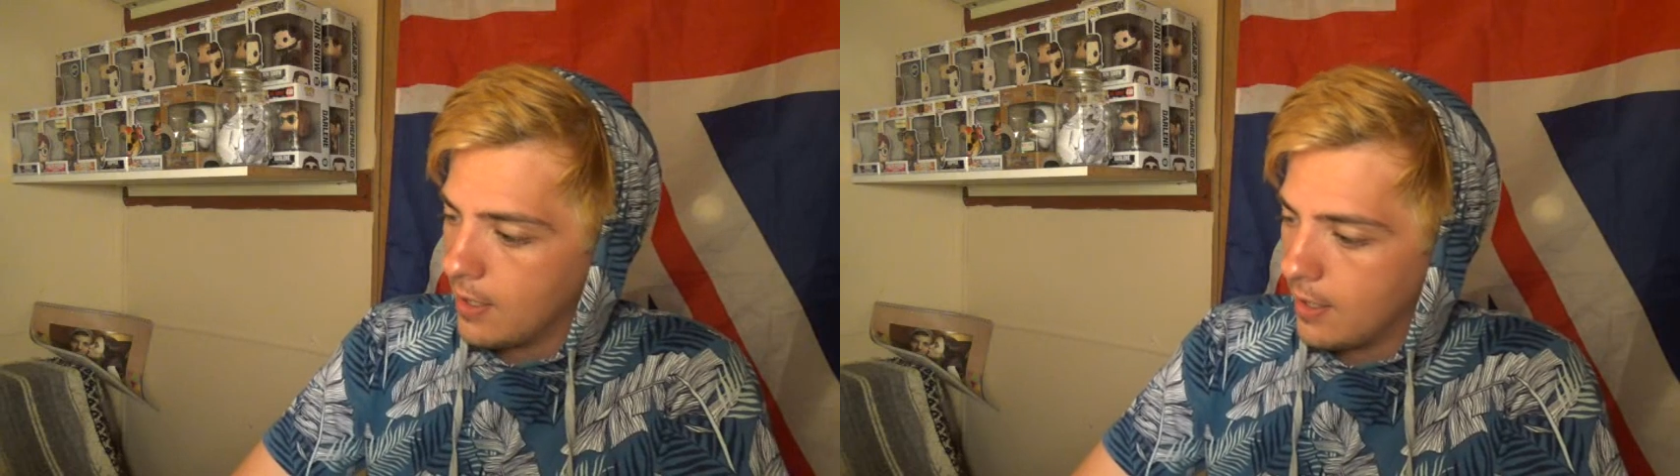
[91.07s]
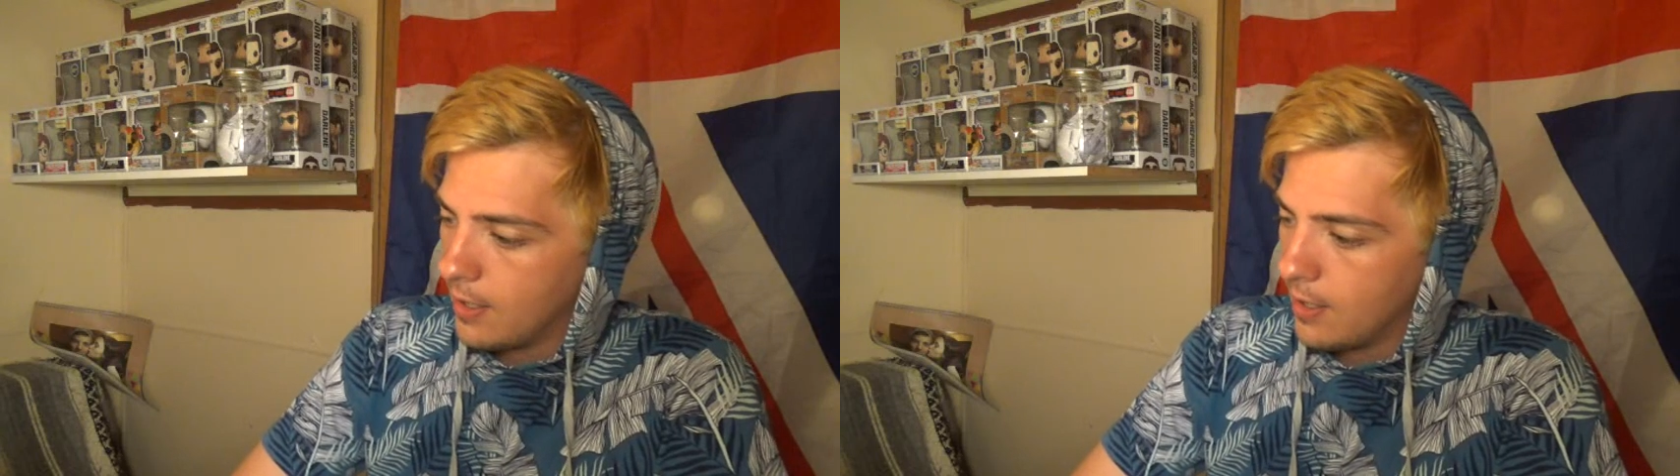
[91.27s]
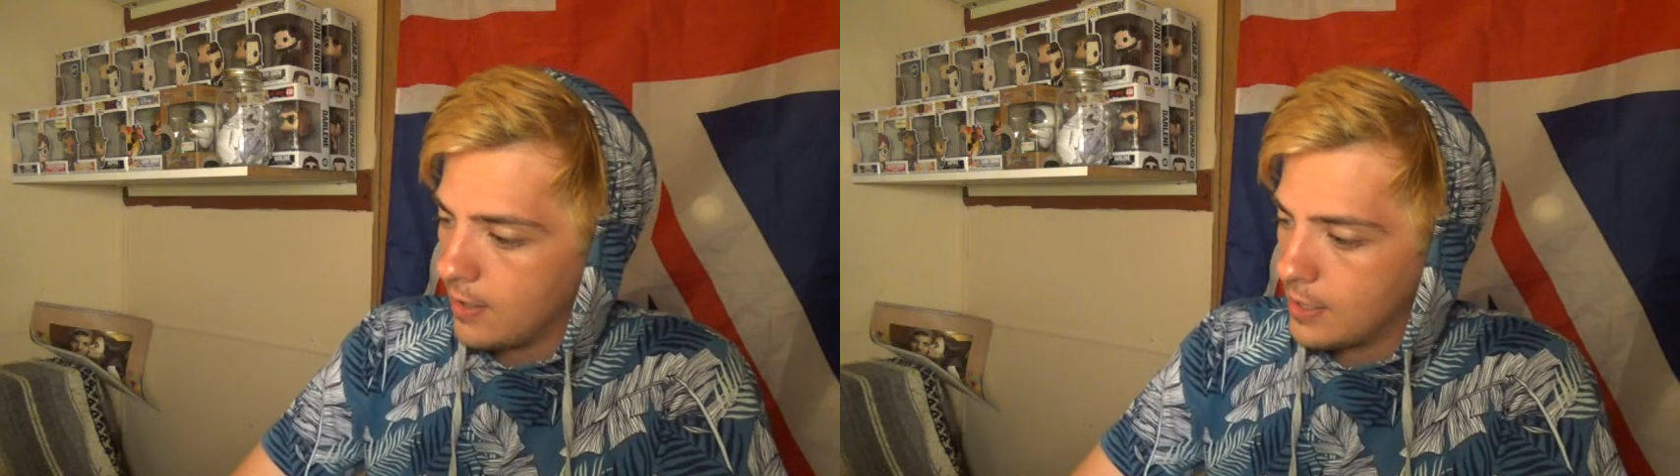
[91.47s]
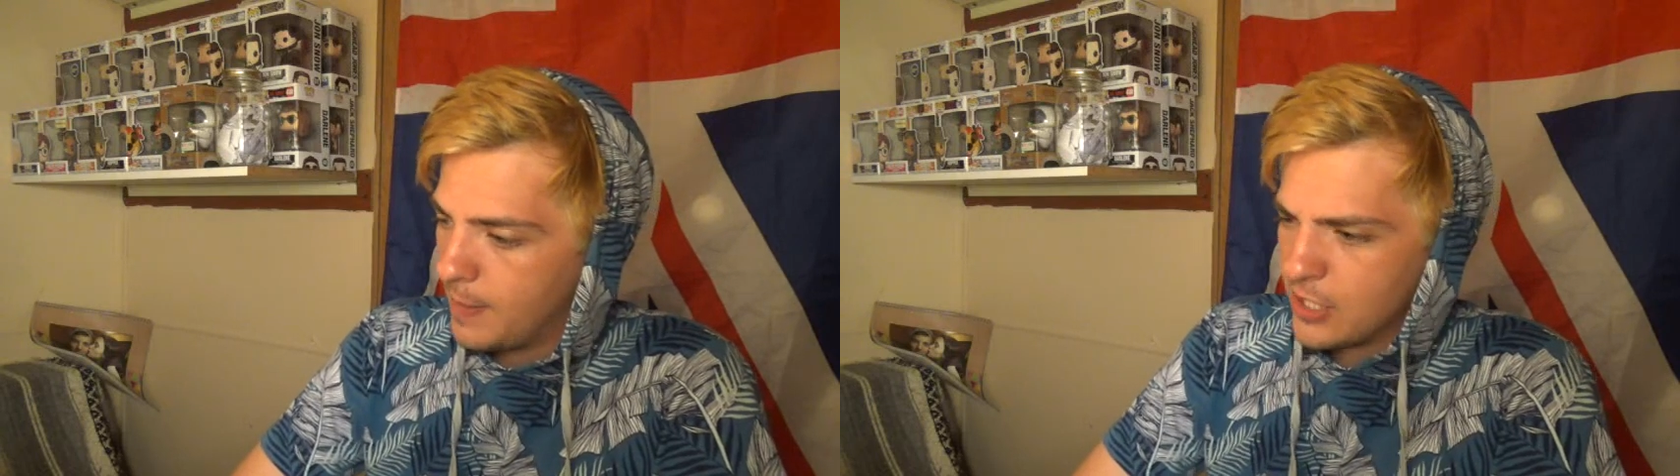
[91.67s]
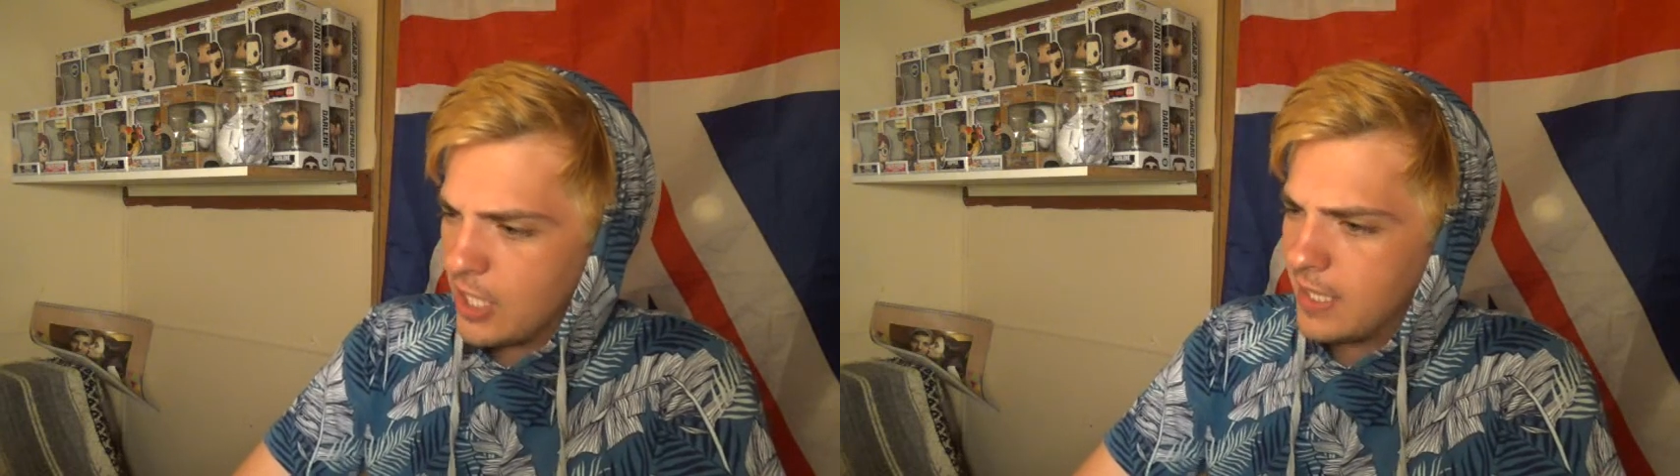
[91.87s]

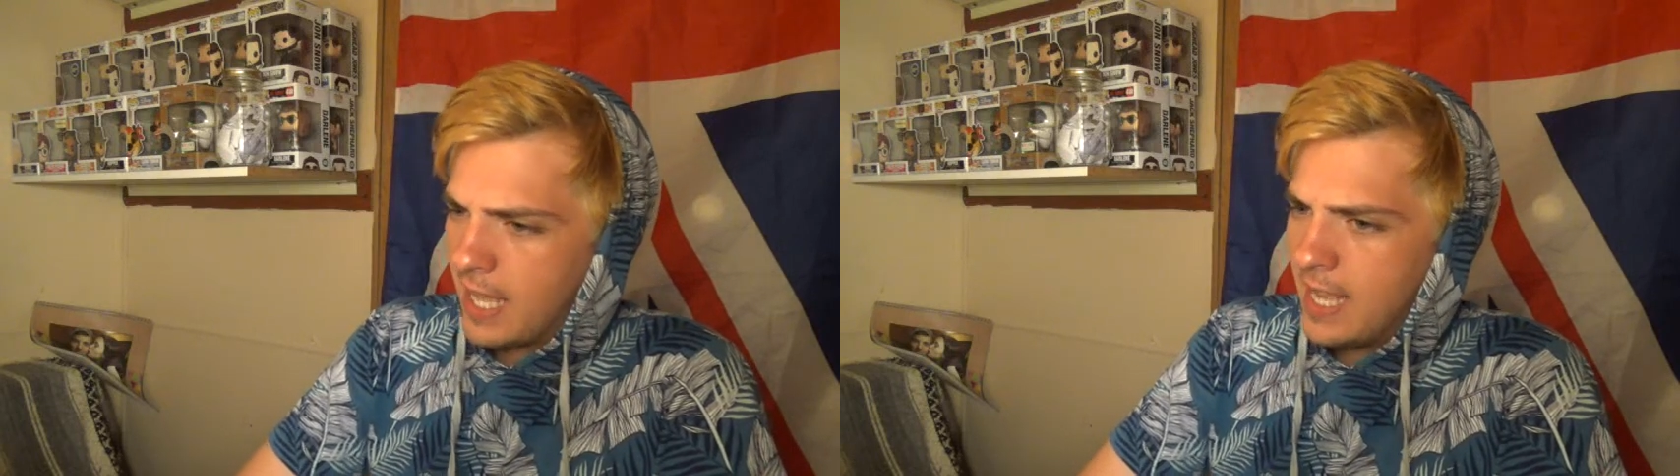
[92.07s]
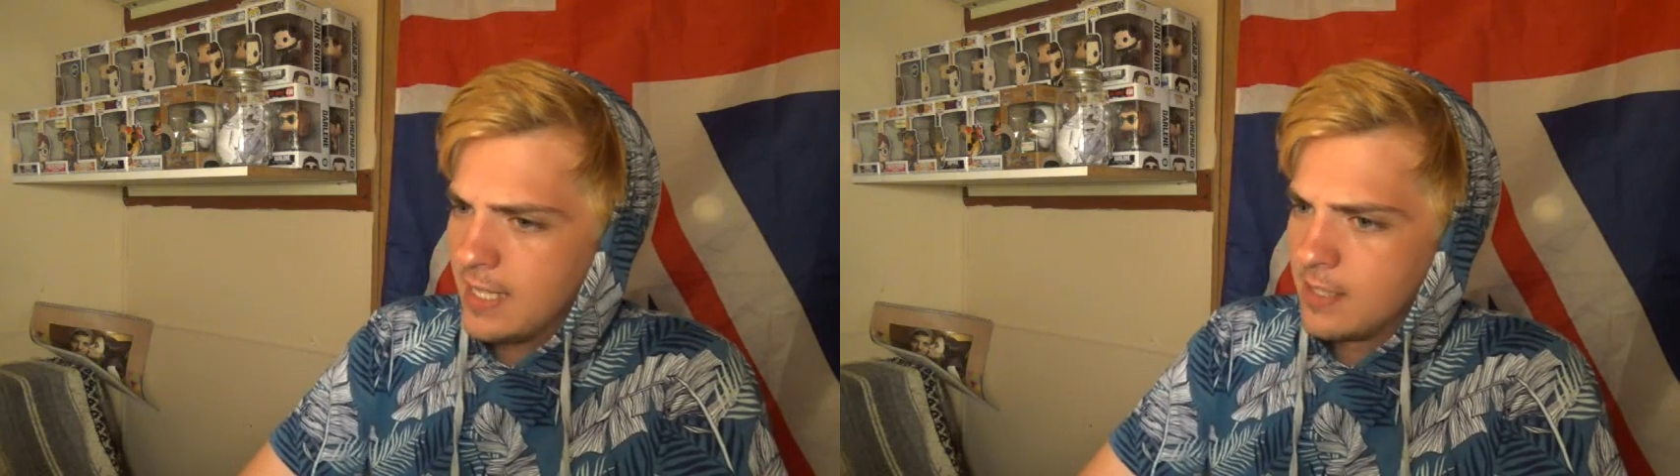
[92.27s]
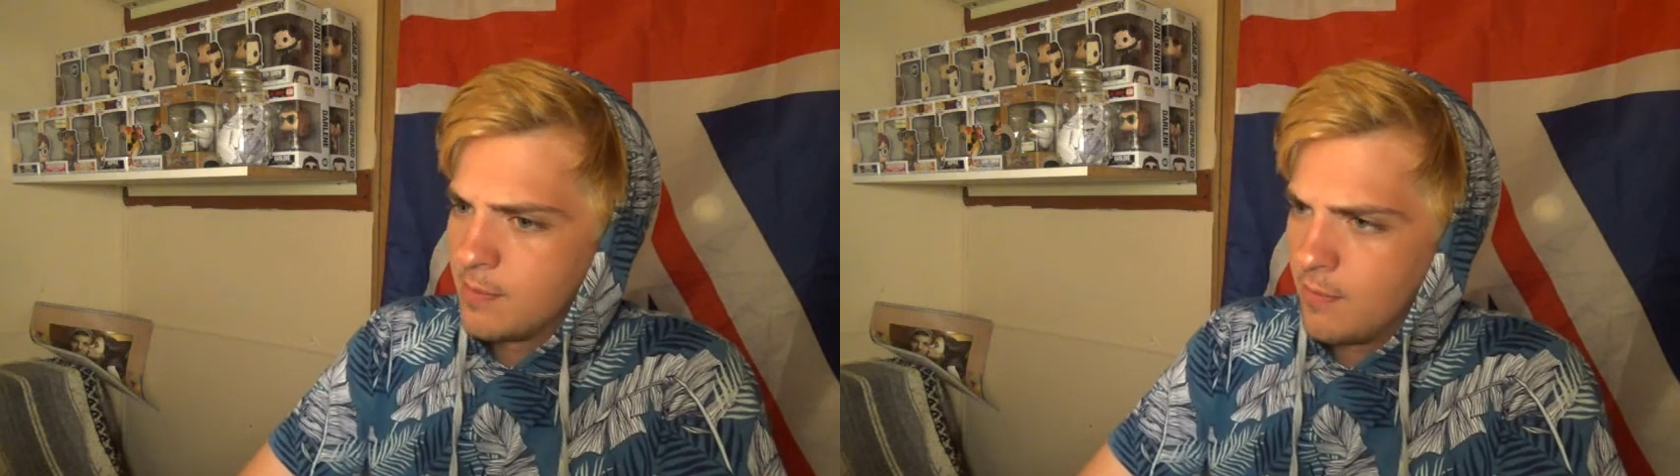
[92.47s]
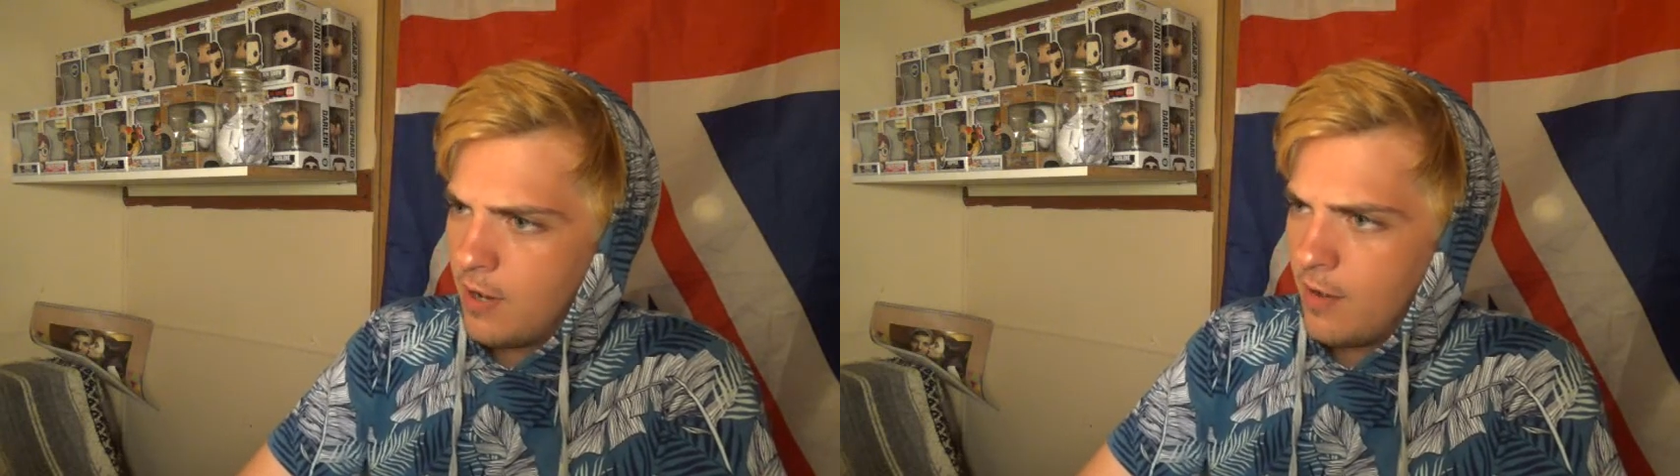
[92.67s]
Especially at the hands